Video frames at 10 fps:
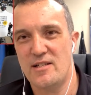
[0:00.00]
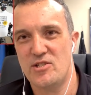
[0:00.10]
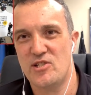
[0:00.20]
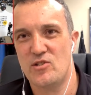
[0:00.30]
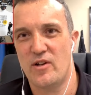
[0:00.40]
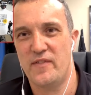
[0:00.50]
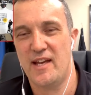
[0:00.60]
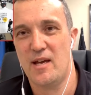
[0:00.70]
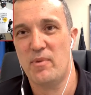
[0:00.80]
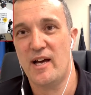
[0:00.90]
just not
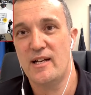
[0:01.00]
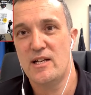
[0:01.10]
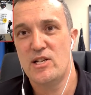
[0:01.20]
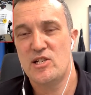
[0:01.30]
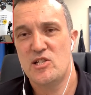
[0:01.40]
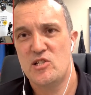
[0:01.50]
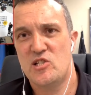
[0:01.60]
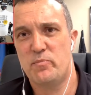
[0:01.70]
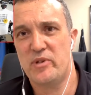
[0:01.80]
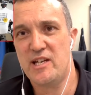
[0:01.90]
there. But
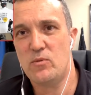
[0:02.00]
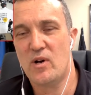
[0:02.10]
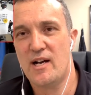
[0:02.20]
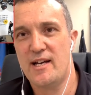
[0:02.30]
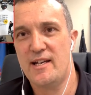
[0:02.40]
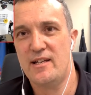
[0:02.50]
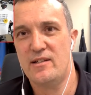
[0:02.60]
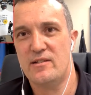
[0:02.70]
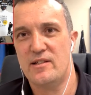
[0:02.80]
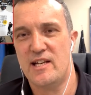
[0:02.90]

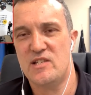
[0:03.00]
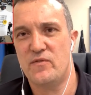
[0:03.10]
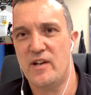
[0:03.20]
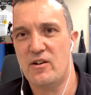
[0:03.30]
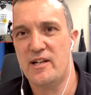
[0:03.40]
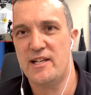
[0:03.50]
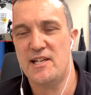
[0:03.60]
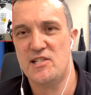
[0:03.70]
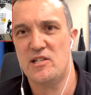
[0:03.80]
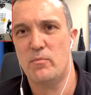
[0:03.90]
Speedway, it's very
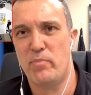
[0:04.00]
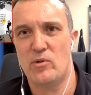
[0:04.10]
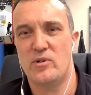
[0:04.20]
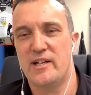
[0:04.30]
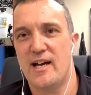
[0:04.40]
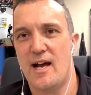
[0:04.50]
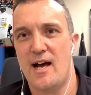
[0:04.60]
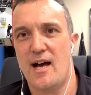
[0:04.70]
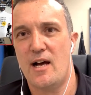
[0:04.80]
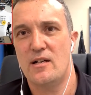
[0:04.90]
easy to build a
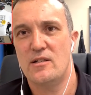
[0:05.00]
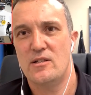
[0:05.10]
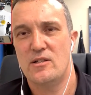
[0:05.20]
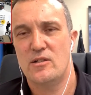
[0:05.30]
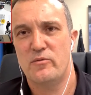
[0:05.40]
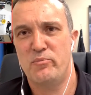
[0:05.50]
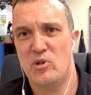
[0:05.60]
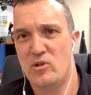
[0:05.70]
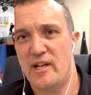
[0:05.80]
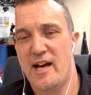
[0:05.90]
car,
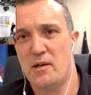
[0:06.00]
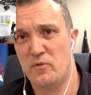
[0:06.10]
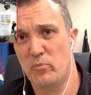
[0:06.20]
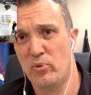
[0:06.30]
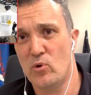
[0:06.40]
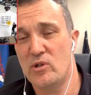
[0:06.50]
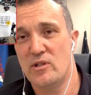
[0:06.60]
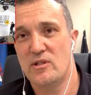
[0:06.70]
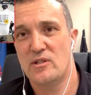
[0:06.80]
build it out of a book,